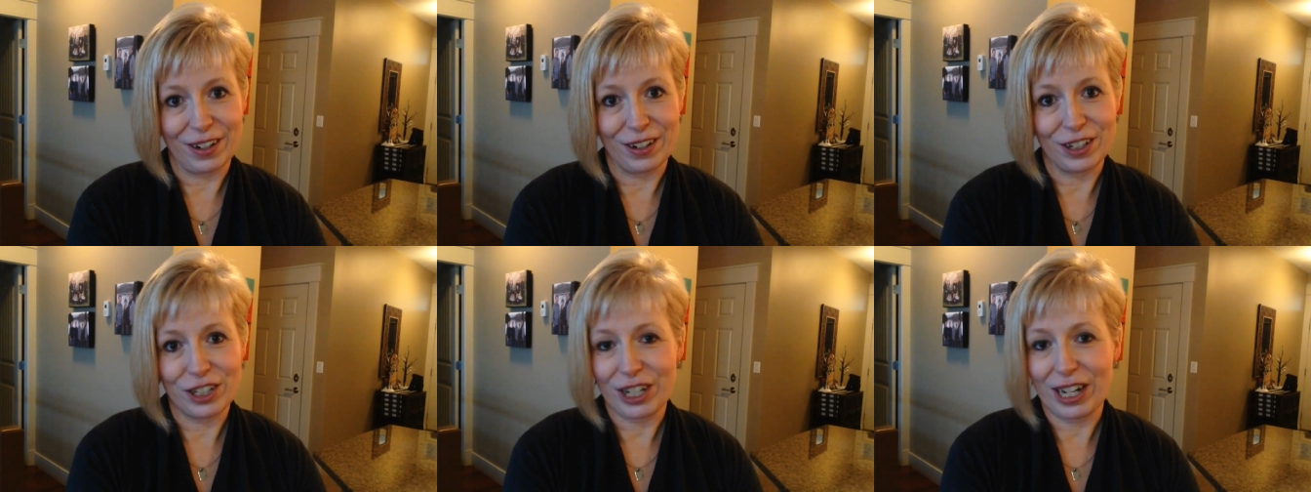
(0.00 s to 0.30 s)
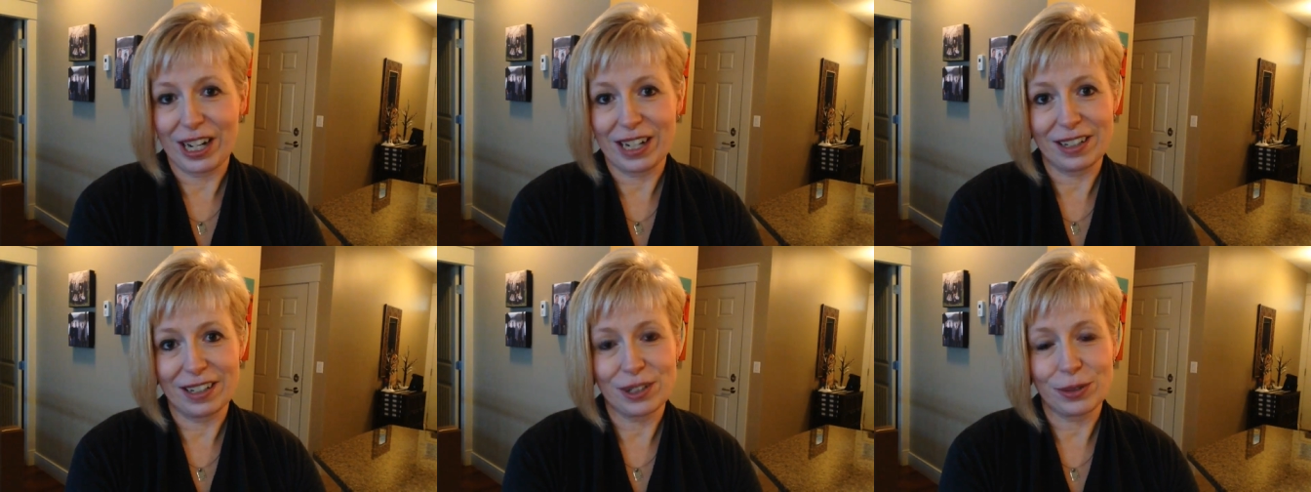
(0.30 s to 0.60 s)
Her
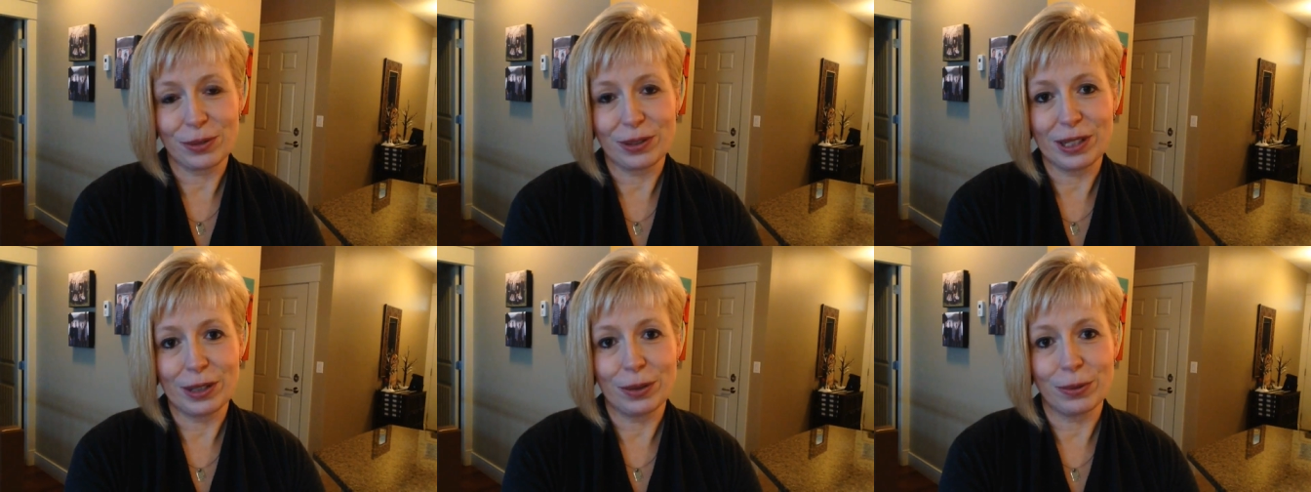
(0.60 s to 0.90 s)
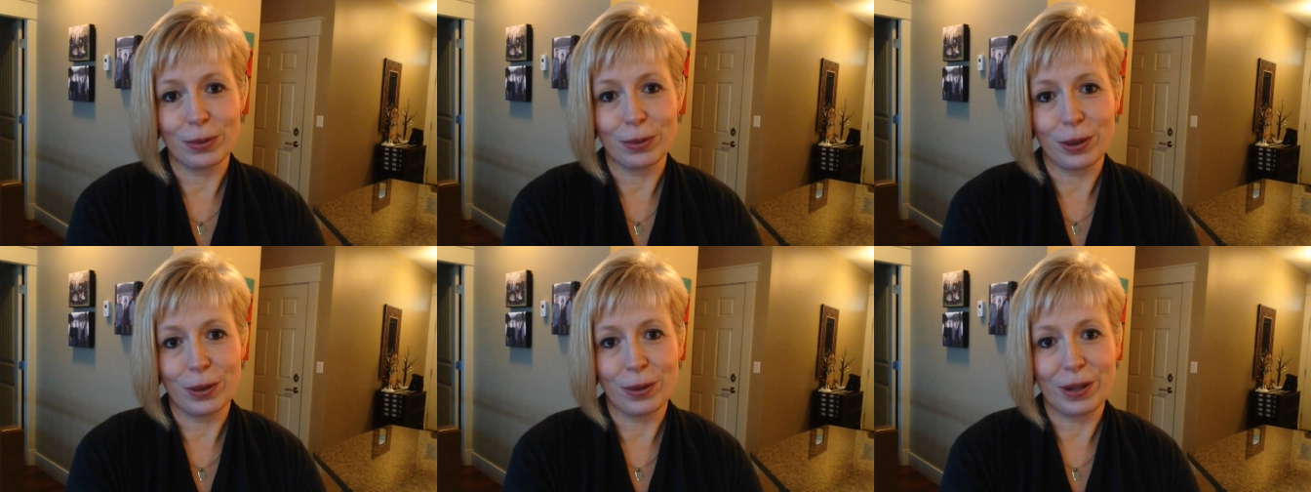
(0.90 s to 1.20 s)
channel is really
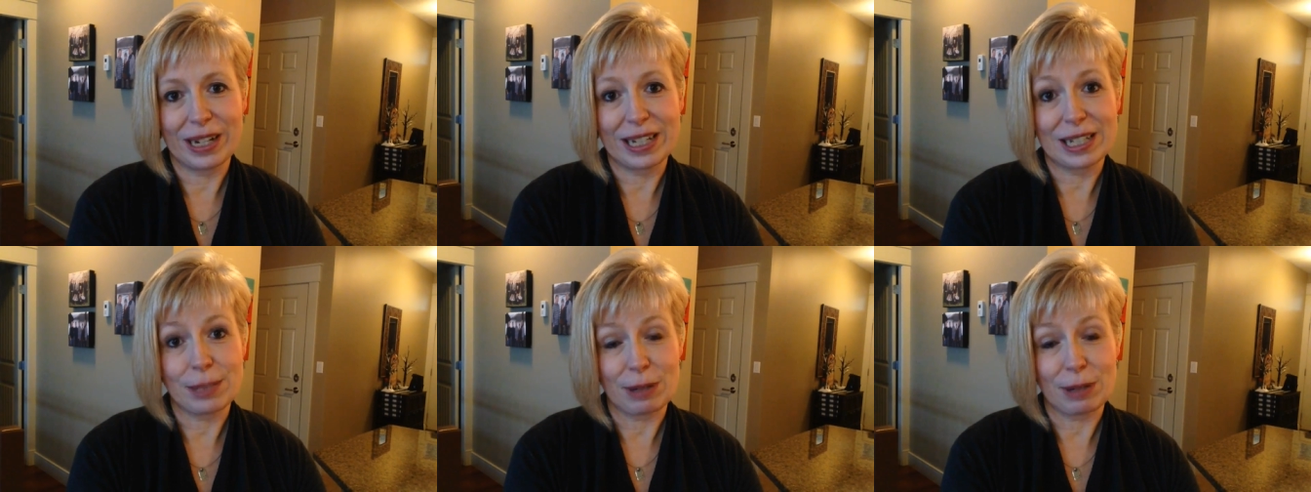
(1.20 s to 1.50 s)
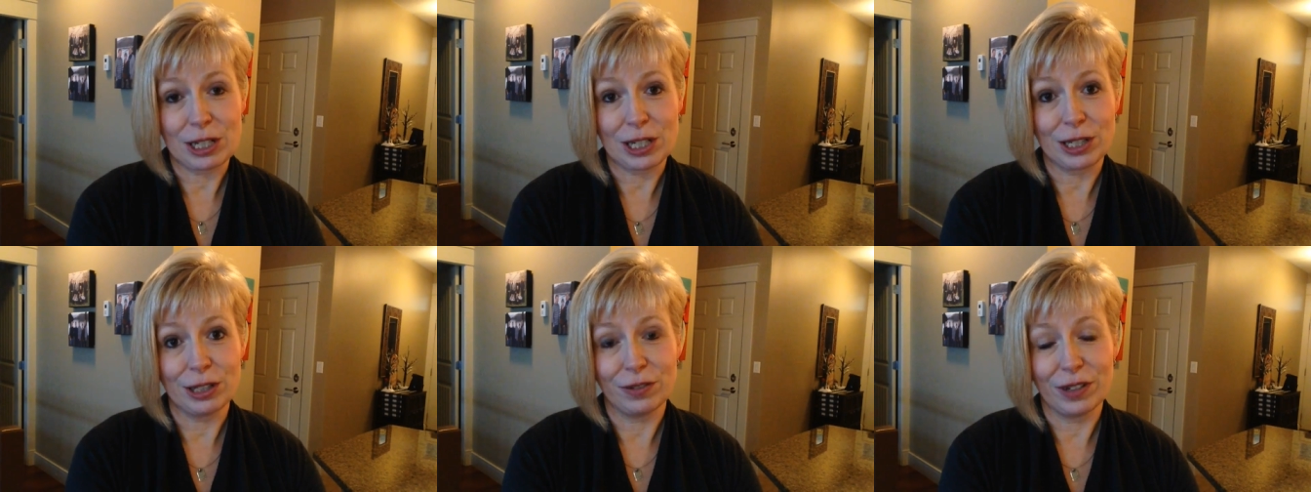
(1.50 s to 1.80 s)
growing,
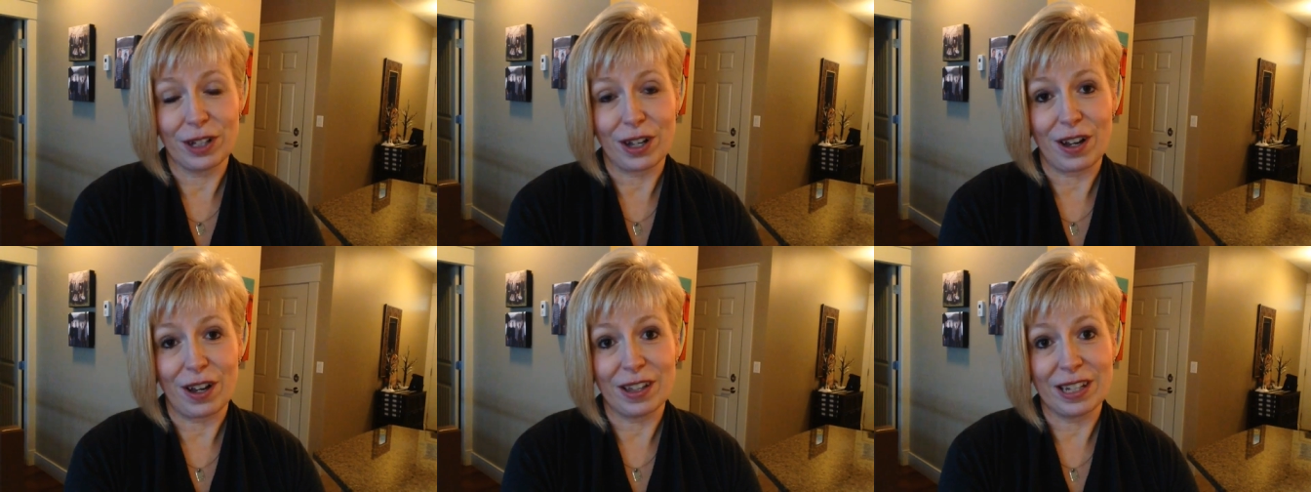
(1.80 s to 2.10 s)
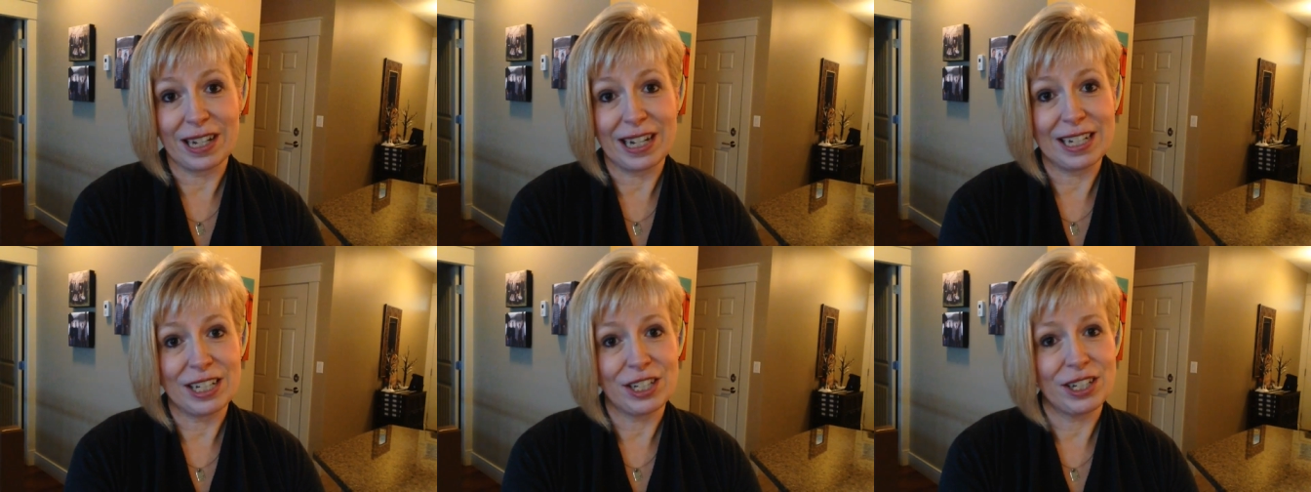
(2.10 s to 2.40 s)
especially over the
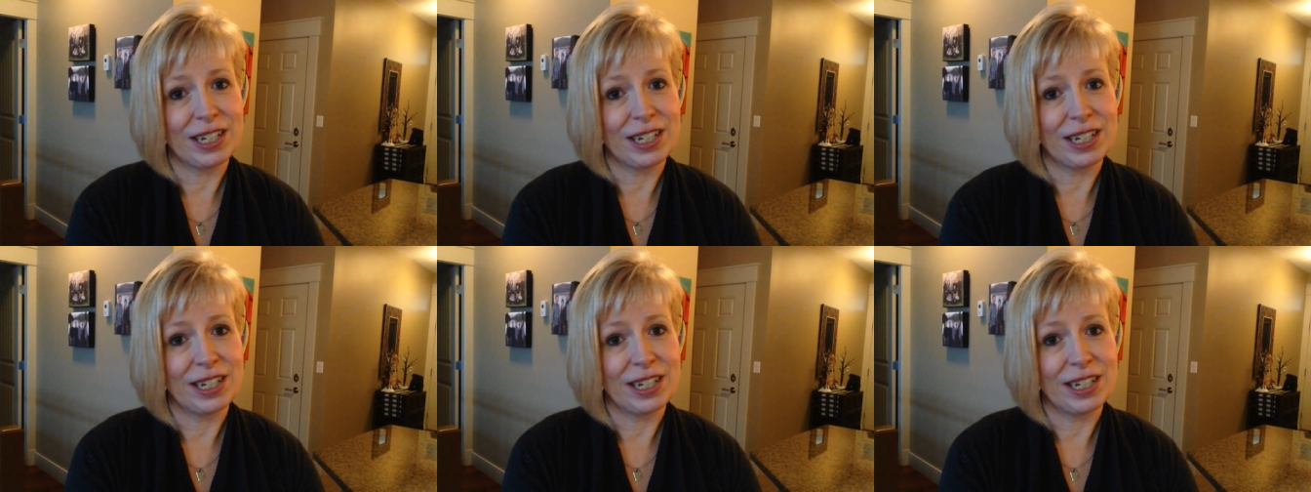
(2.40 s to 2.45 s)
holidays.